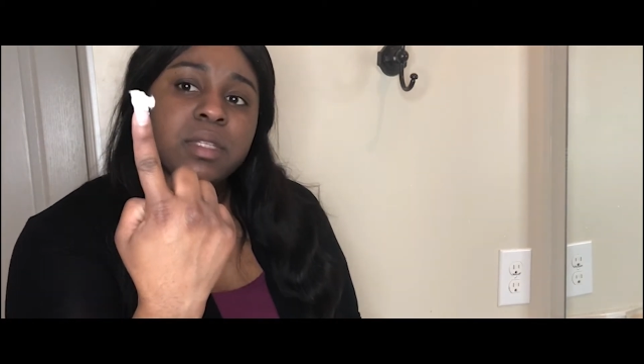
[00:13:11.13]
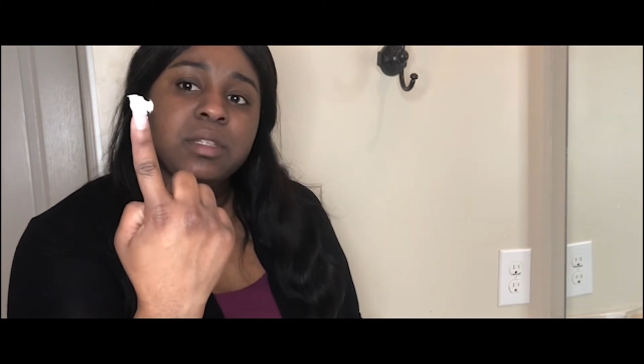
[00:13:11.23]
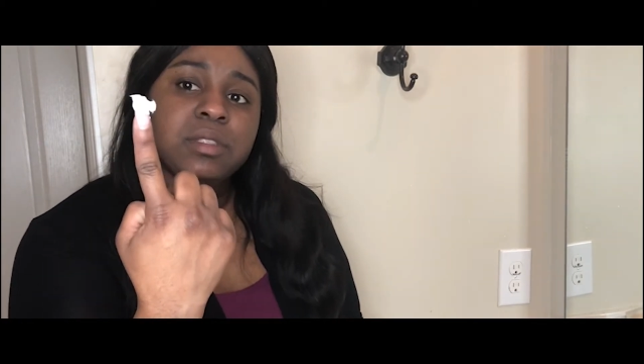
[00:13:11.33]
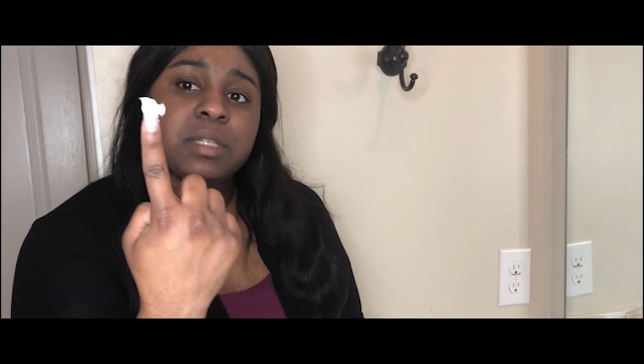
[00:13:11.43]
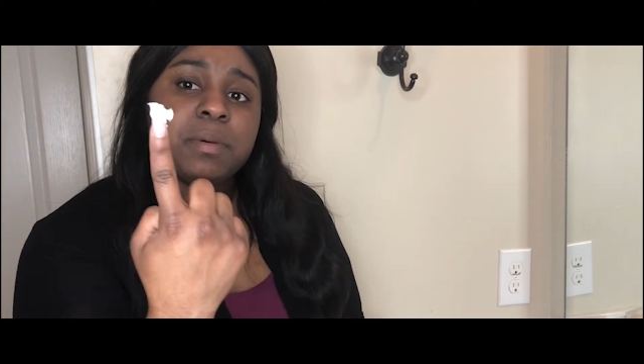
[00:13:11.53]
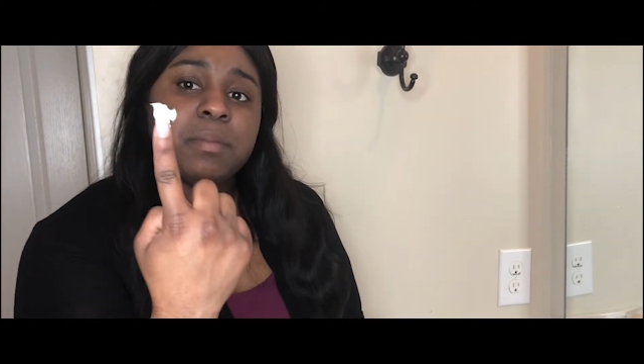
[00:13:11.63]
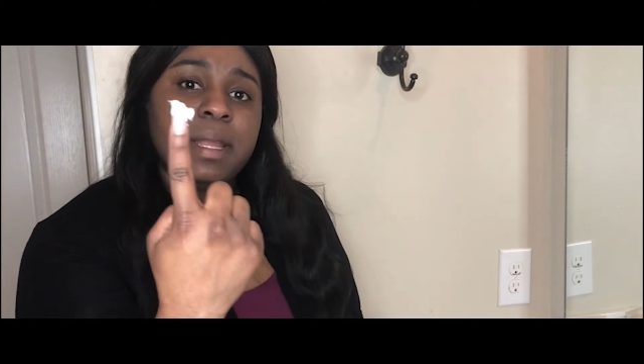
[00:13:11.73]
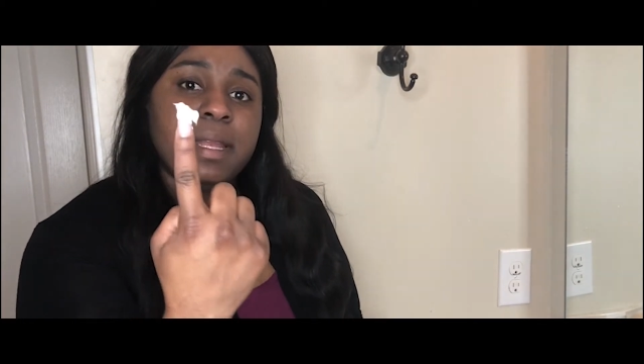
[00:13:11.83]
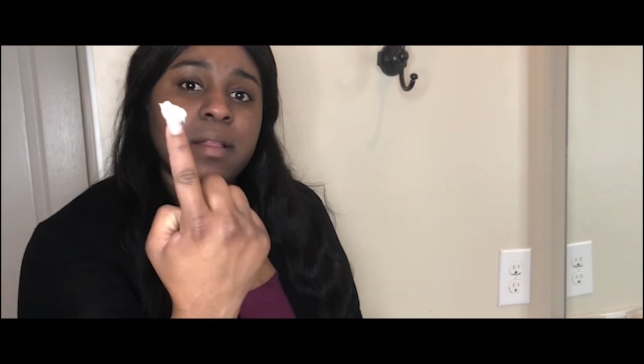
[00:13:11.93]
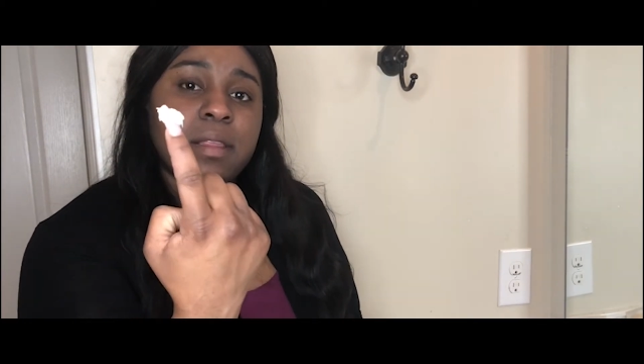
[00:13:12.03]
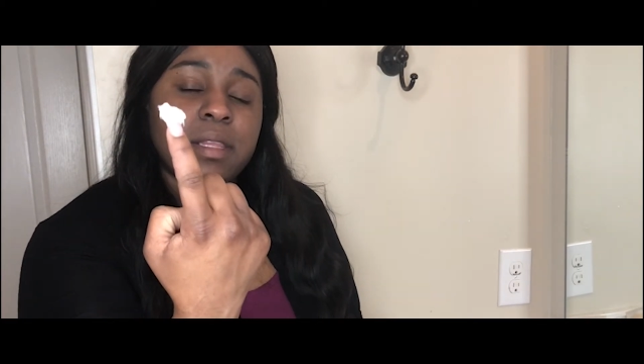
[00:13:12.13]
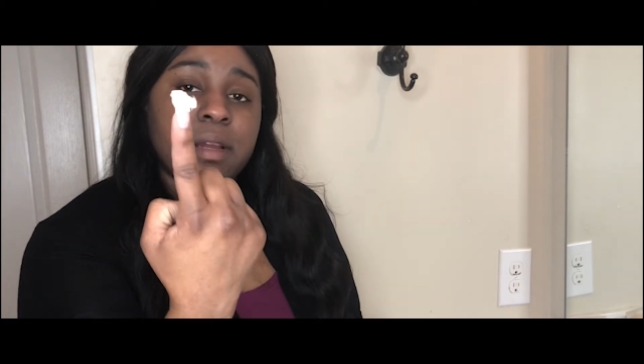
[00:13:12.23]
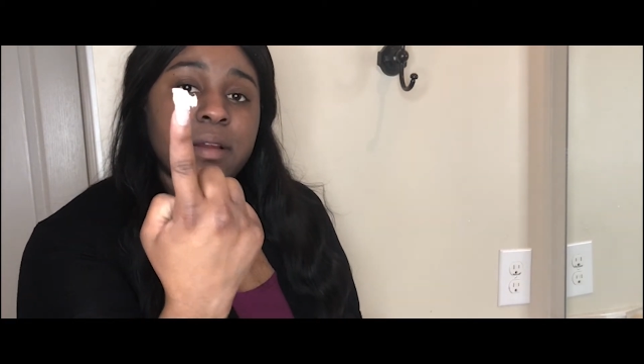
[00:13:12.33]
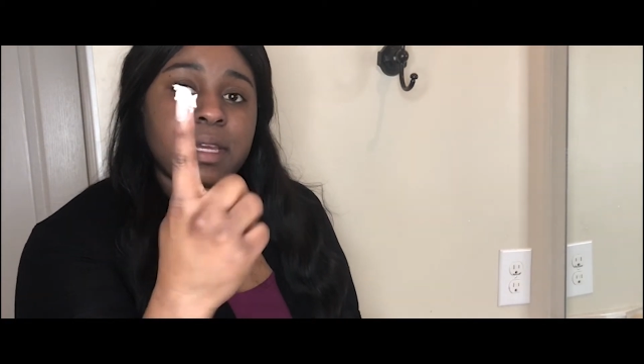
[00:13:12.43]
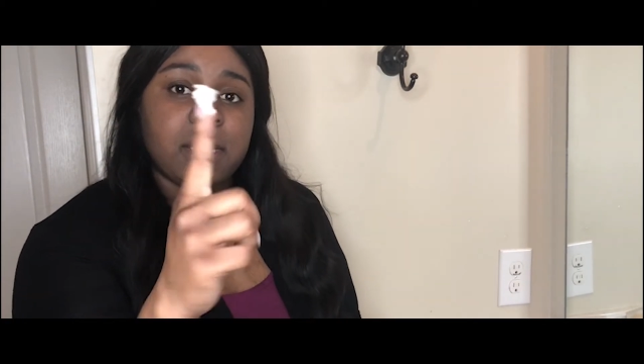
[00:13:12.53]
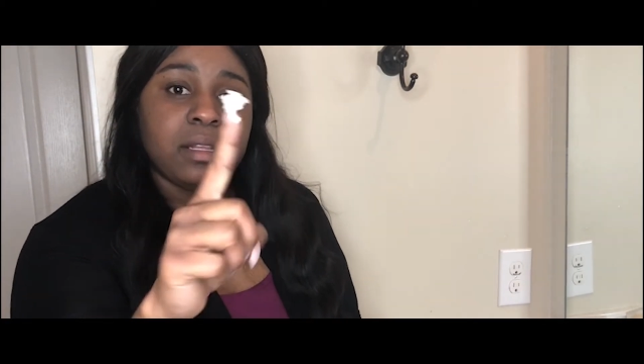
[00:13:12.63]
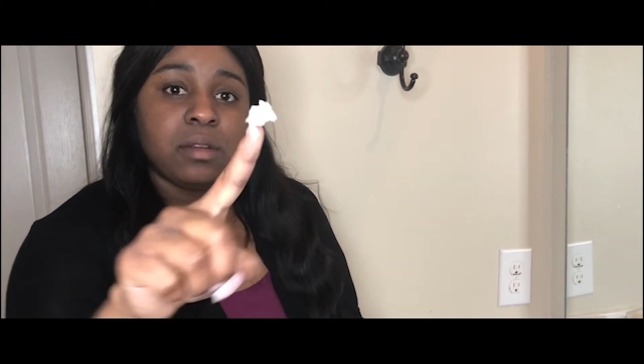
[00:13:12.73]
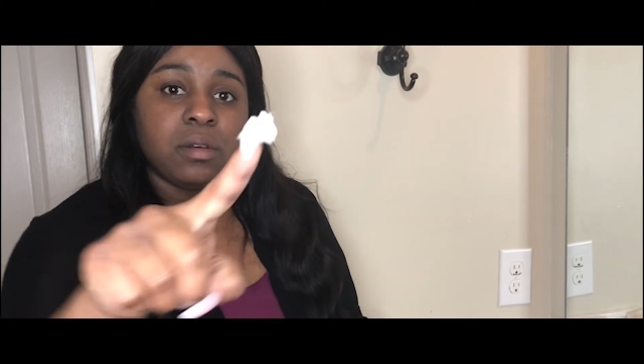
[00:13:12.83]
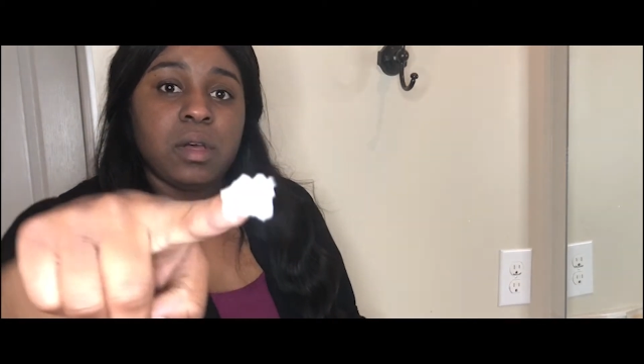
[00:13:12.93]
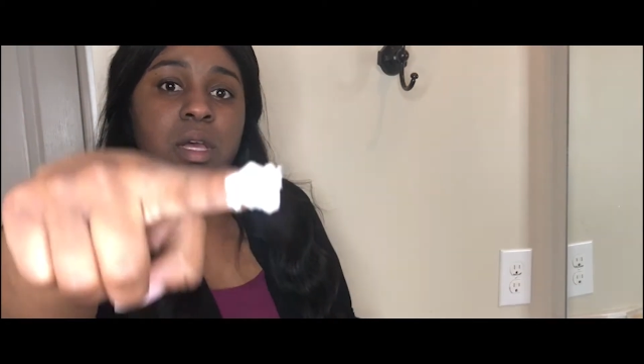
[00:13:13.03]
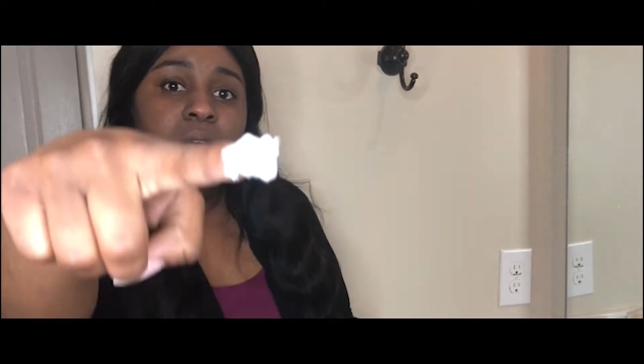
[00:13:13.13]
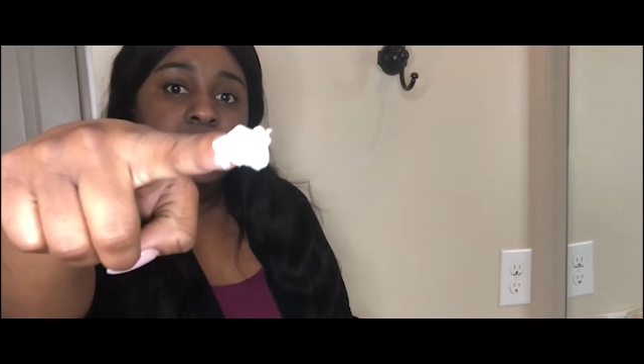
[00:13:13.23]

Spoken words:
I usually put my nail in there and get a little